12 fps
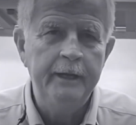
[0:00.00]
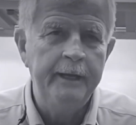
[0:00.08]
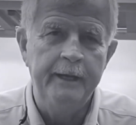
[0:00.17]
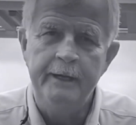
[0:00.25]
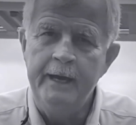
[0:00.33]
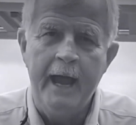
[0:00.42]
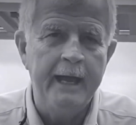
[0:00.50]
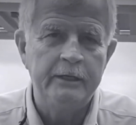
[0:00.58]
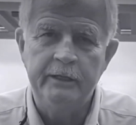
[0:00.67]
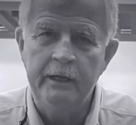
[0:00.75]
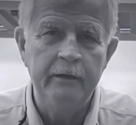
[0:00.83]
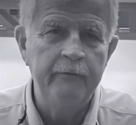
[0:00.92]
in
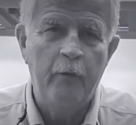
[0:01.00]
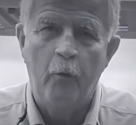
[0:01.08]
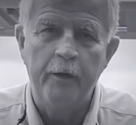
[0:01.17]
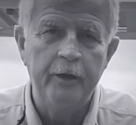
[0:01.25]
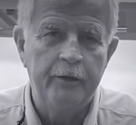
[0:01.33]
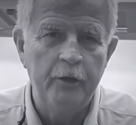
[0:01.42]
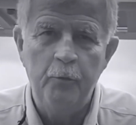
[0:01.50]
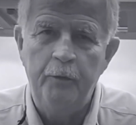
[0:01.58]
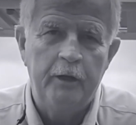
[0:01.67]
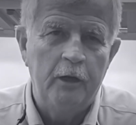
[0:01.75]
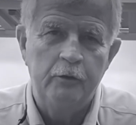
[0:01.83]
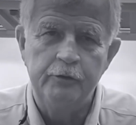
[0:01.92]
1942,
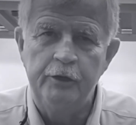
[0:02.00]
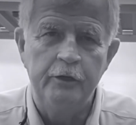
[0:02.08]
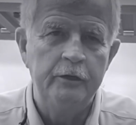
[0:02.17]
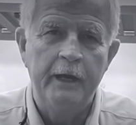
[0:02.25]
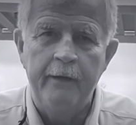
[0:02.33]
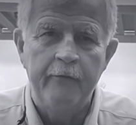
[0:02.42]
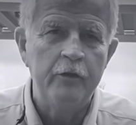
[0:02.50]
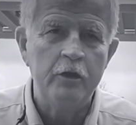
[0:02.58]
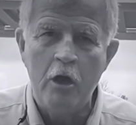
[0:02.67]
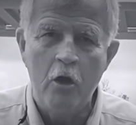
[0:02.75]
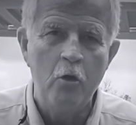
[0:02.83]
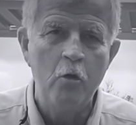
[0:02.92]
because you never
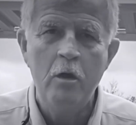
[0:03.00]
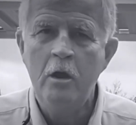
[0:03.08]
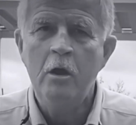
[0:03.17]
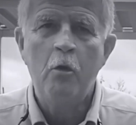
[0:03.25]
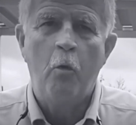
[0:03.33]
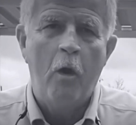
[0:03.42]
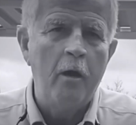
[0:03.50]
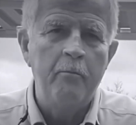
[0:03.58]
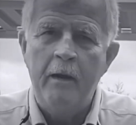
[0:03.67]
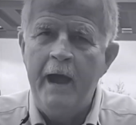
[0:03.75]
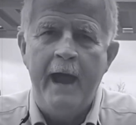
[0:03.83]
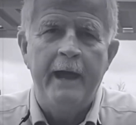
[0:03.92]
know what
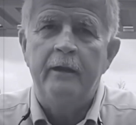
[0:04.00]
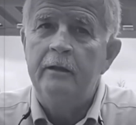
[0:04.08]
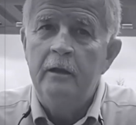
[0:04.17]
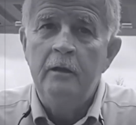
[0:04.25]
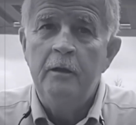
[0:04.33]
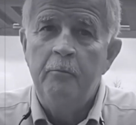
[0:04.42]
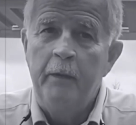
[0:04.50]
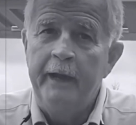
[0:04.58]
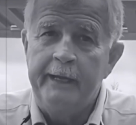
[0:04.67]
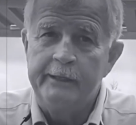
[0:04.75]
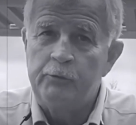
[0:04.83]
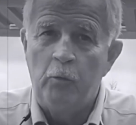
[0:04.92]
might
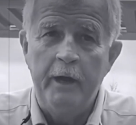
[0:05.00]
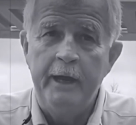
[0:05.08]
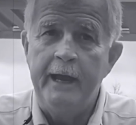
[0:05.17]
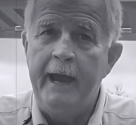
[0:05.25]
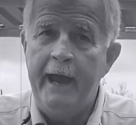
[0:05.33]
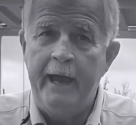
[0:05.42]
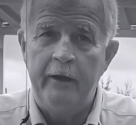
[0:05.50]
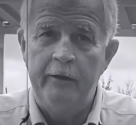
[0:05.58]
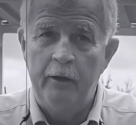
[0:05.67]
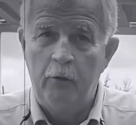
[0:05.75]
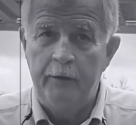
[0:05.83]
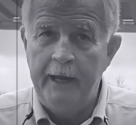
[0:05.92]
make its way out of
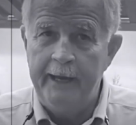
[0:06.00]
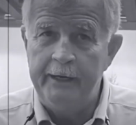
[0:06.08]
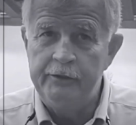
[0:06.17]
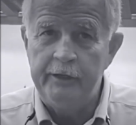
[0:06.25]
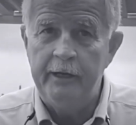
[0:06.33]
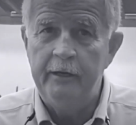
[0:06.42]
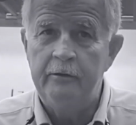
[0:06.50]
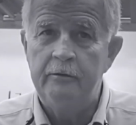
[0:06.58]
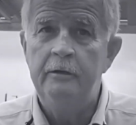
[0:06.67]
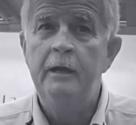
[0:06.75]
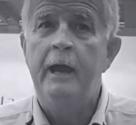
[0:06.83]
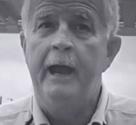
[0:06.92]
the old county
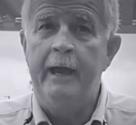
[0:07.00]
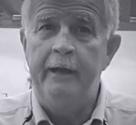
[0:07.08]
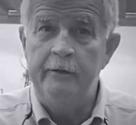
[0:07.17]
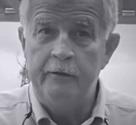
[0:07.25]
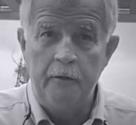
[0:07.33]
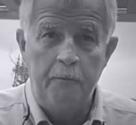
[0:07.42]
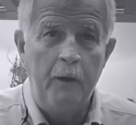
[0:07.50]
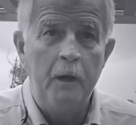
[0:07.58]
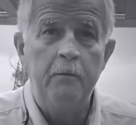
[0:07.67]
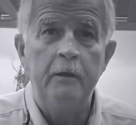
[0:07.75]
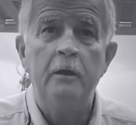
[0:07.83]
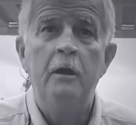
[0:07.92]
jail, out into the
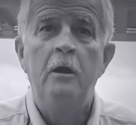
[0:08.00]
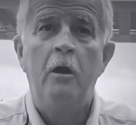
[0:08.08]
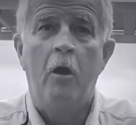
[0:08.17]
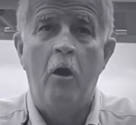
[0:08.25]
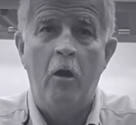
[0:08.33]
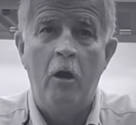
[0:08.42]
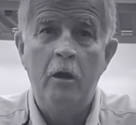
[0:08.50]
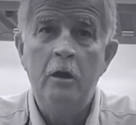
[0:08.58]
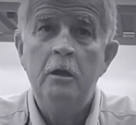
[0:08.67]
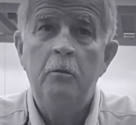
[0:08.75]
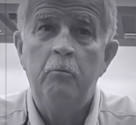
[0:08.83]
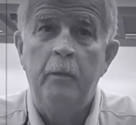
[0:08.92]
public, or
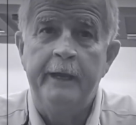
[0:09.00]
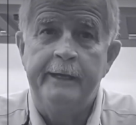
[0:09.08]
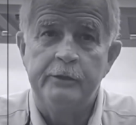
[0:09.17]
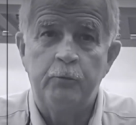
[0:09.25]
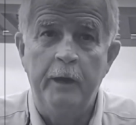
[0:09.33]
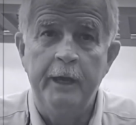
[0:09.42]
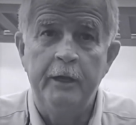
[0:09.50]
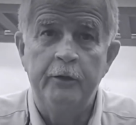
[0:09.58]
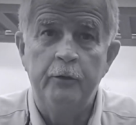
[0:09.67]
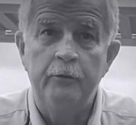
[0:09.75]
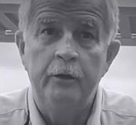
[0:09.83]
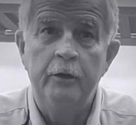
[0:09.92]
make its way
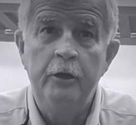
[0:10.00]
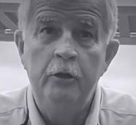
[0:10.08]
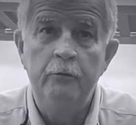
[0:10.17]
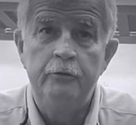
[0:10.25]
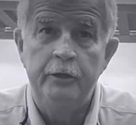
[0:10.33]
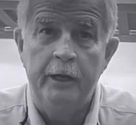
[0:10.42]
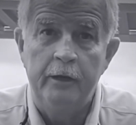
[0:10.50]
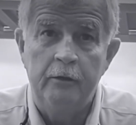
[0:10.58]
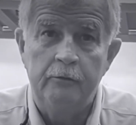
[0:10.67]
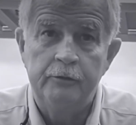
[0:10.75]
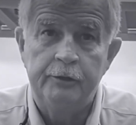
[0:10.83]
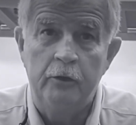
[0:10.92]
into the new
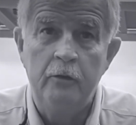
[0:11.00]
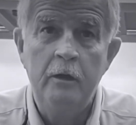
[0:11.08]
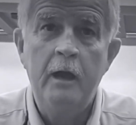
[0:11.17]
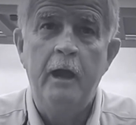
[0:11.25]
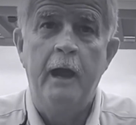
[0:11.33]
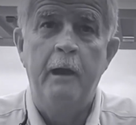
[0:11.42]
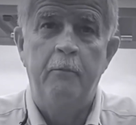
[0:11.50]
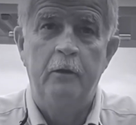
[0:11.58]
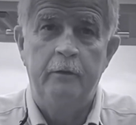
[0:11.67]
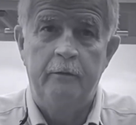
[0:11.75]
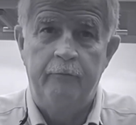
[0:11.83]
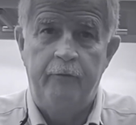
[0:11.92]
jail. So I'm
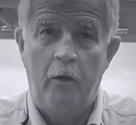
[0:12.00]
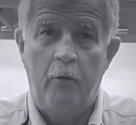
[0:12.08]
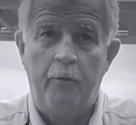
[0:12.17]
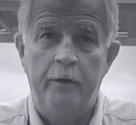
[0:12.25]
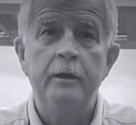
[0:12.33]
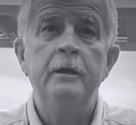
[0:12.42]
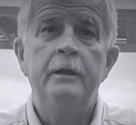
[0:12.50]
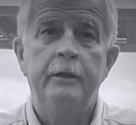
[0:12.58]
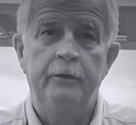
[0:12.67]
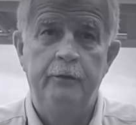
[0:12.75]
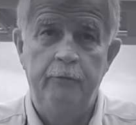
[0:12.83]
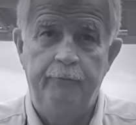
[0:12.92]
looking forward
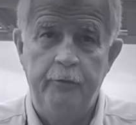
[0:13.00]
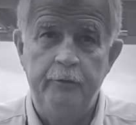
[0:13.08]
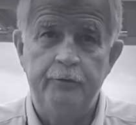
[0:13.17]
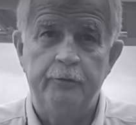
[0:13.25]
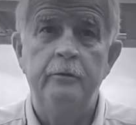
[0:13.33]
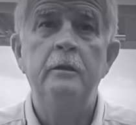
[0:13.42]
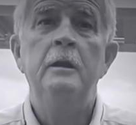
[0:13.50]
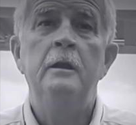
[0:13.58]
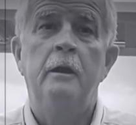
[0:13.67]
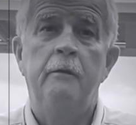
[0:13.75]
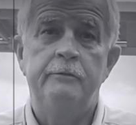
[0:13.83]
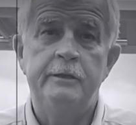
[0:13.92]
in the near future
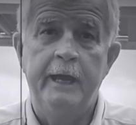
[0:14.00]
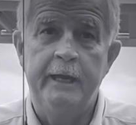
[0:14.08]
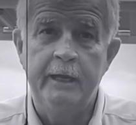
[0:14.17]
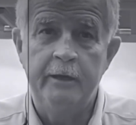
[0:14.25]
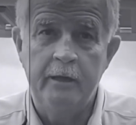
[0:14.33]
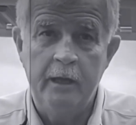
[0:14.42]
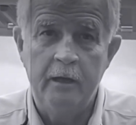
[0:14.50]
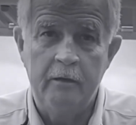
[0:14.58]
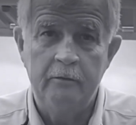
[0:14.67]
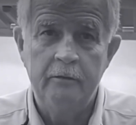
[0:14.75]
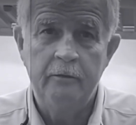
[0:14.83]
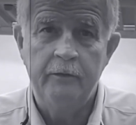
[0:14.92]
of taking
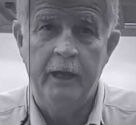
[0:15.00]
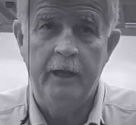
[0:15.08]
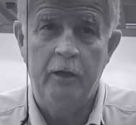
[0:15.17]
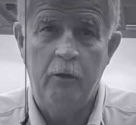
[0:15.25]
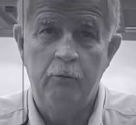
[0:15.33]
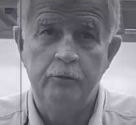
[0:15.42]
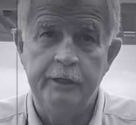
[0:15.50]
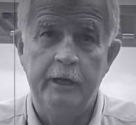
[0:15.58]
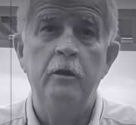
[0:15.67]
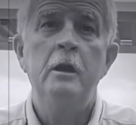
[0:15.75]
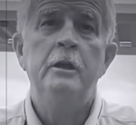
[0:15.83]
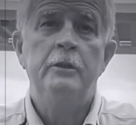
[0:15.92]
down that old
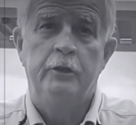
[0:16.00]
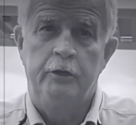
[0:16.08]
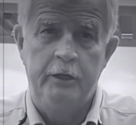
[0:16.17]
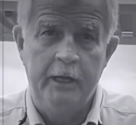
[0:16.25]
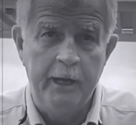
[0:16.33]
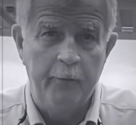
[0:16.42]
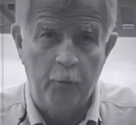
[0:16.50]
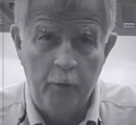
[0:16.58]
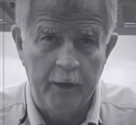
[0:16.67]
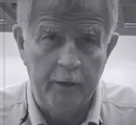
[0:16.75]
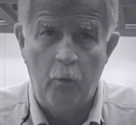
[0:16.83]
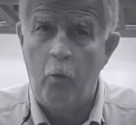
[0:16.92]
jail to get
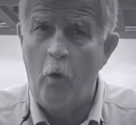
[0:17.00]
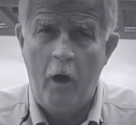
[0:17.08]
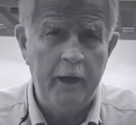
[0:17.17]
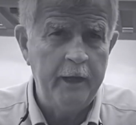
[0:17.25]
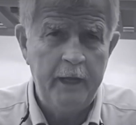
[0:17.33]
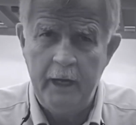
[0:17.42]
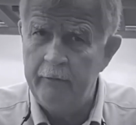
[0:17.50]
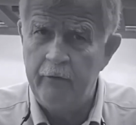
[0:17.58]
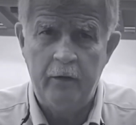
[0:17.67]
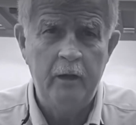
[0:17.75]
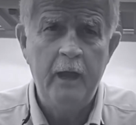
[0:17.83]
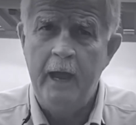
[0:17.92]
rid of
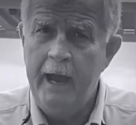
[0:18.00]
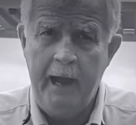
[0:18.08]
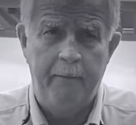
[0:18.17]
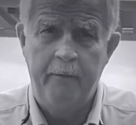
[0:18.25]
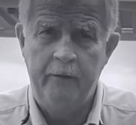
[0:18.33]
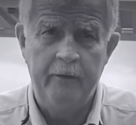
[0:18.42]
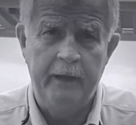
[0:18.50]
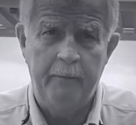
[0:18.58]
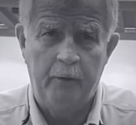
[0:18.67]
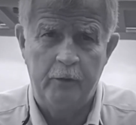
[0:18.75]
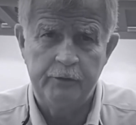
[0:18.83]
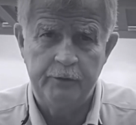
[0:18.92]
whatever happened to that
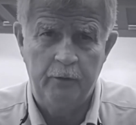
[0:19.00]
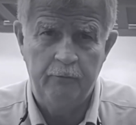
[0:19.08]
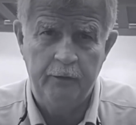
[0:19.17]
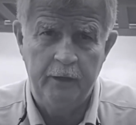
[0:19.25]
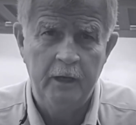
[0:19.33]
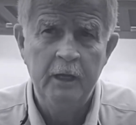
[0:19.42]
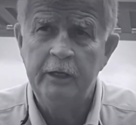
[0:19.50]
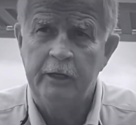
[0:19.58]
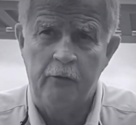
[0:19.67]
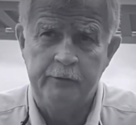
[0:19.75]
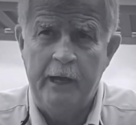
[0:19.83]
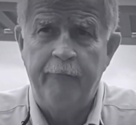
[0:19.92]
person over there.
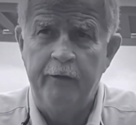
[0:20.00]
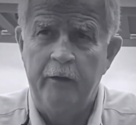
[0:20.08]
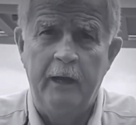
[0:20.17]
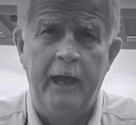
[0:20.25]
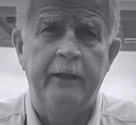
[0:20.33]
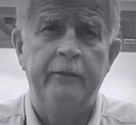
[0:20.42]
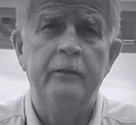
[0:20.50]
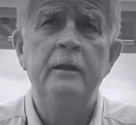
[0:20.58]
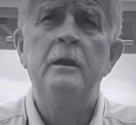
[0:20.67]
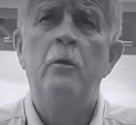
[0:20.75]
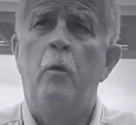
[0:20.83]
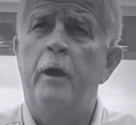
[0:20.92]
Because I feel like
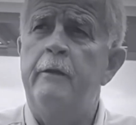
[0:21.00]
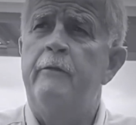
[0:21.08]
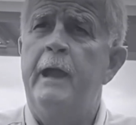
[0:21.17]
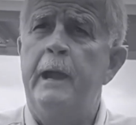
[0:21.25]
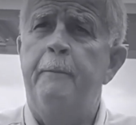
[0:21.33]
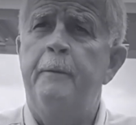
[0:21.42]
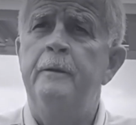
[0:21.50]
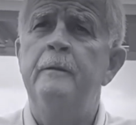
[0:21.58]
whatever happened,